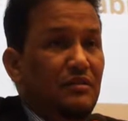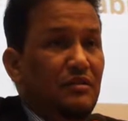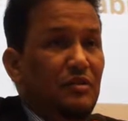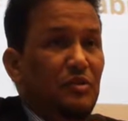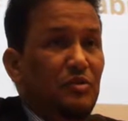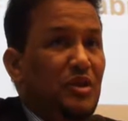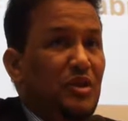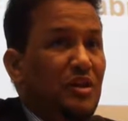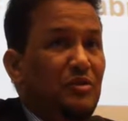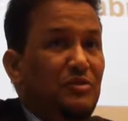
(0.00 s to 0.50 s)

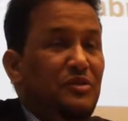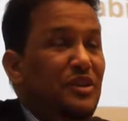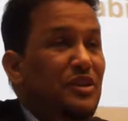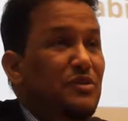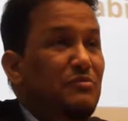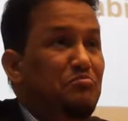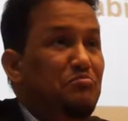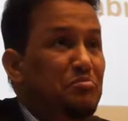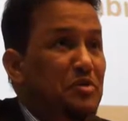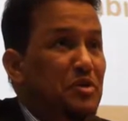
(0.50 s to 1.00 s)
You cannot
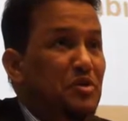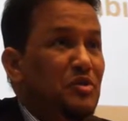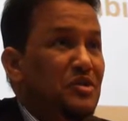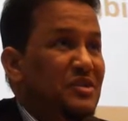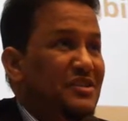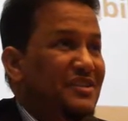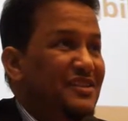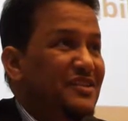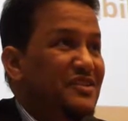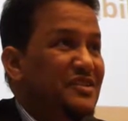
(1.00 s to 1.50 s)

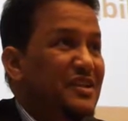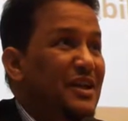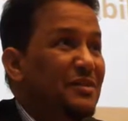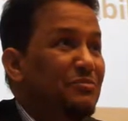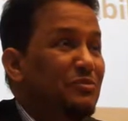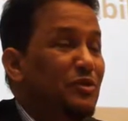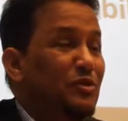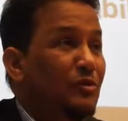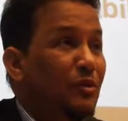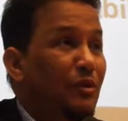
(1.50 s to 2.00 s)
impose
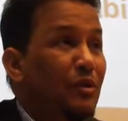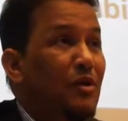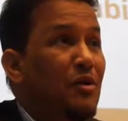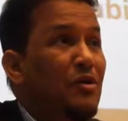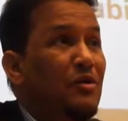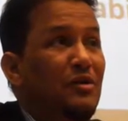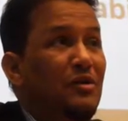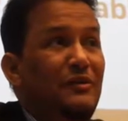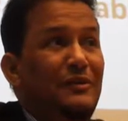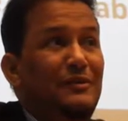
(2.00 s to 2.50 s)
Islamic
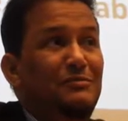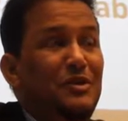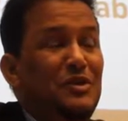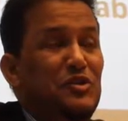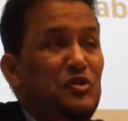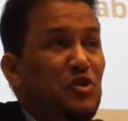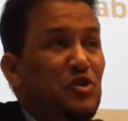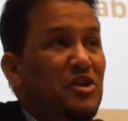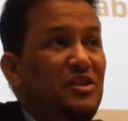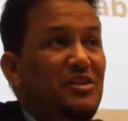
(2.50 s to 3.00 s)
law on a
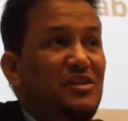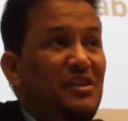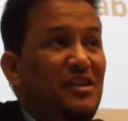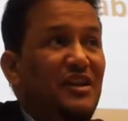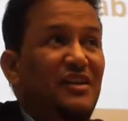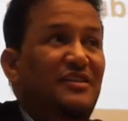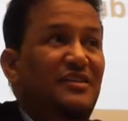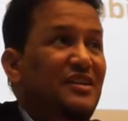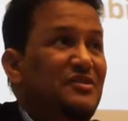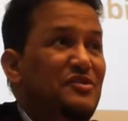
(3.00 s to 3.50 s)
majority
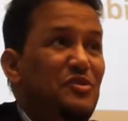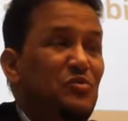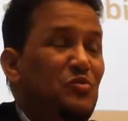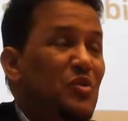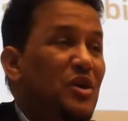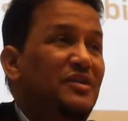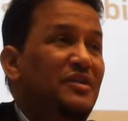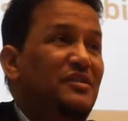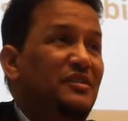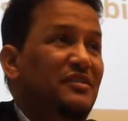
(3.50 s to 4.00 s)
that doesn't
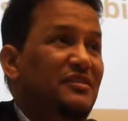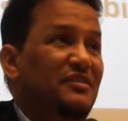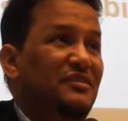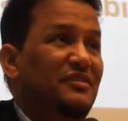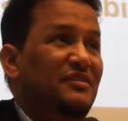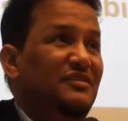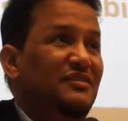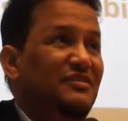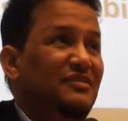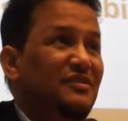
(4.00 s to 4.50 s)
want it.
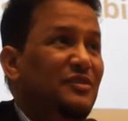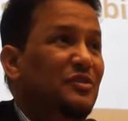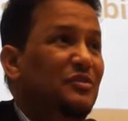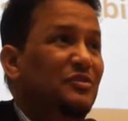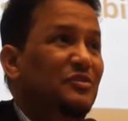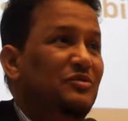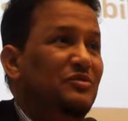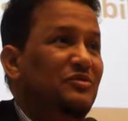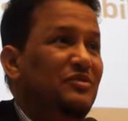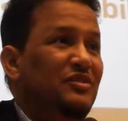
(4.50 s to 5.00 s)

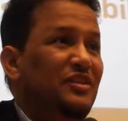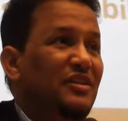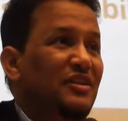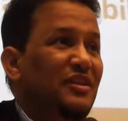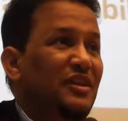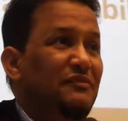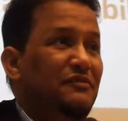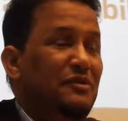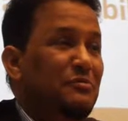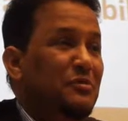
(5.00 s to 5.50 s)
No,
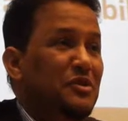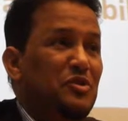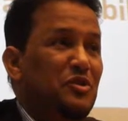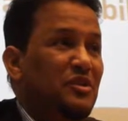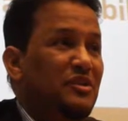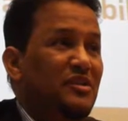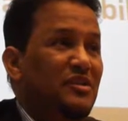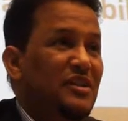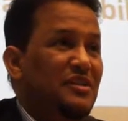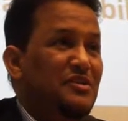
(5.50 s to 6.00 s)
if the
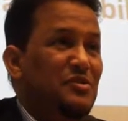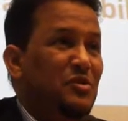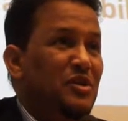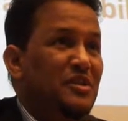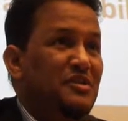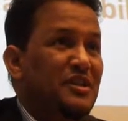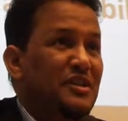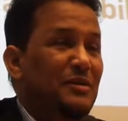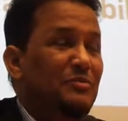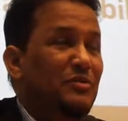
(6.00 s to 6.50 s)
majority doesn't
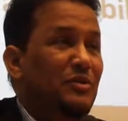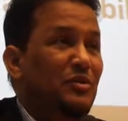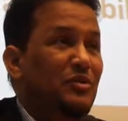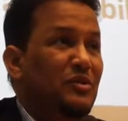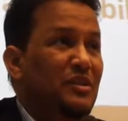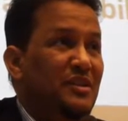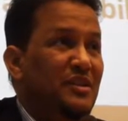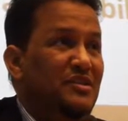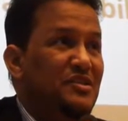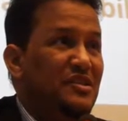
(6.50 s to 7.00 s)
want Islamic law
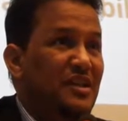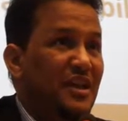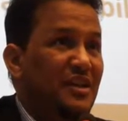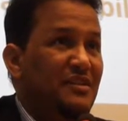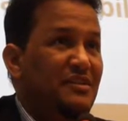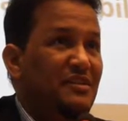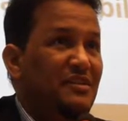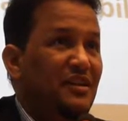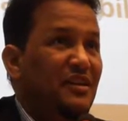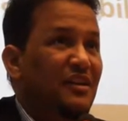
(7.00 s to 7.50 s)
in this
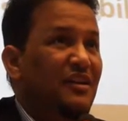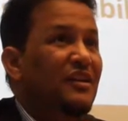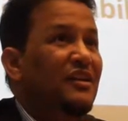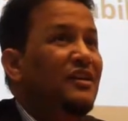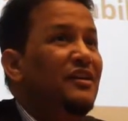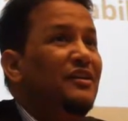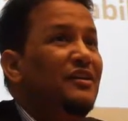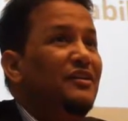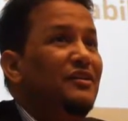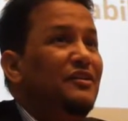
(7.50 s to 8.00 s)
case,
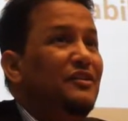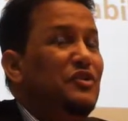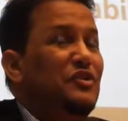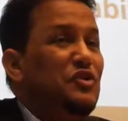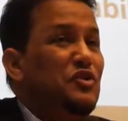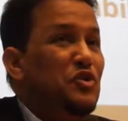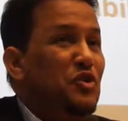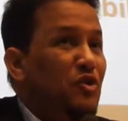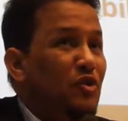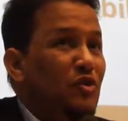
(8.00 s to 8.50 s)

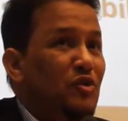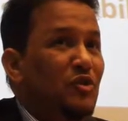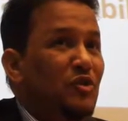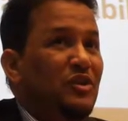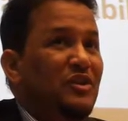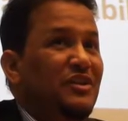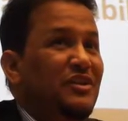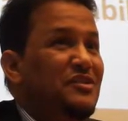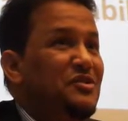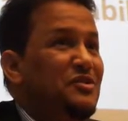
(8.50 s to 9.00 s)
your
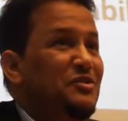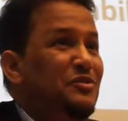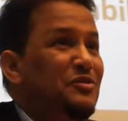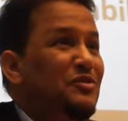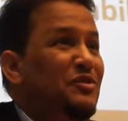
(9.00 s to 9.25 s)
role is to